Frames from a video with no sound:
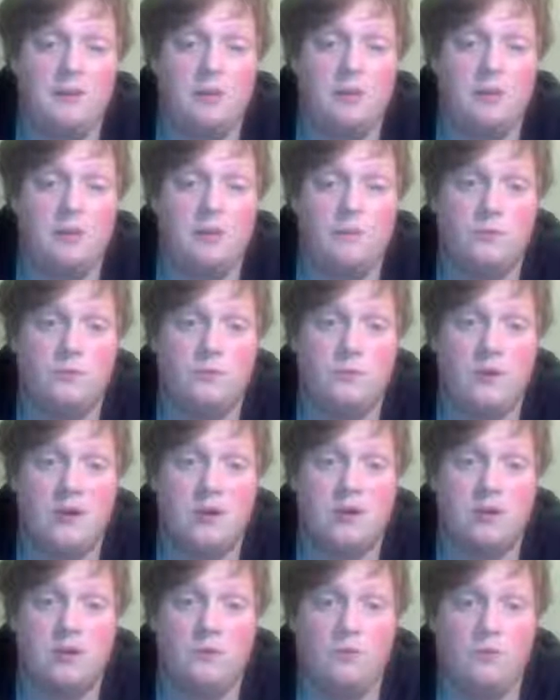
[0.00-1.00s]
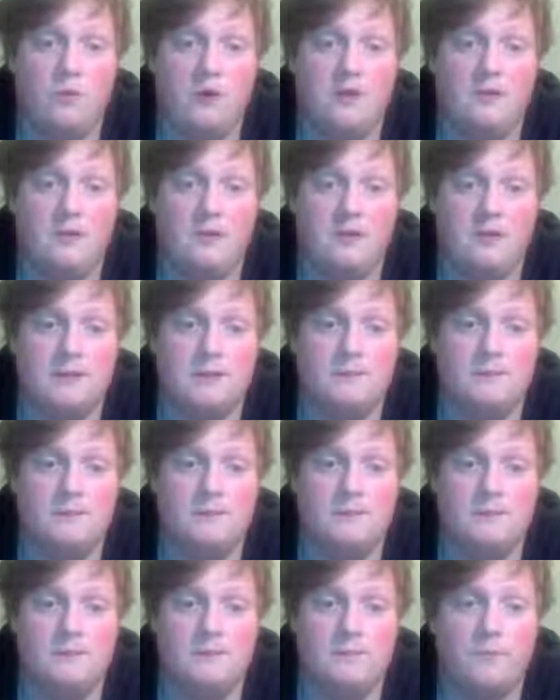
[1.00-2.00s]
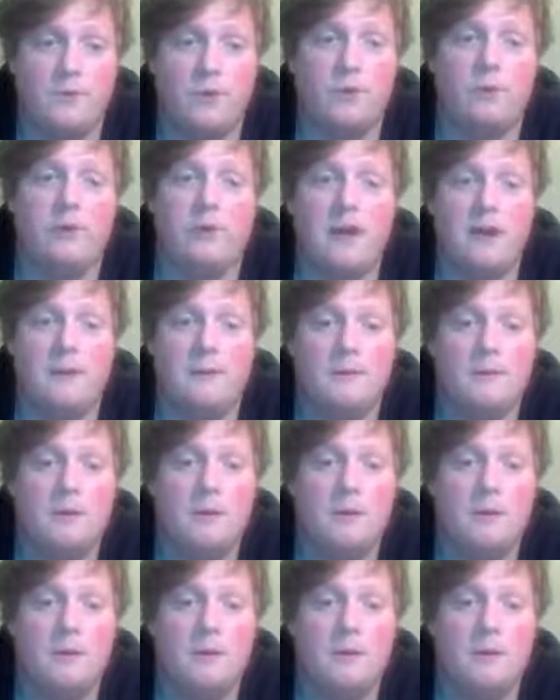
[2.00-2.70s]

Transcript: to actually win this. But okay.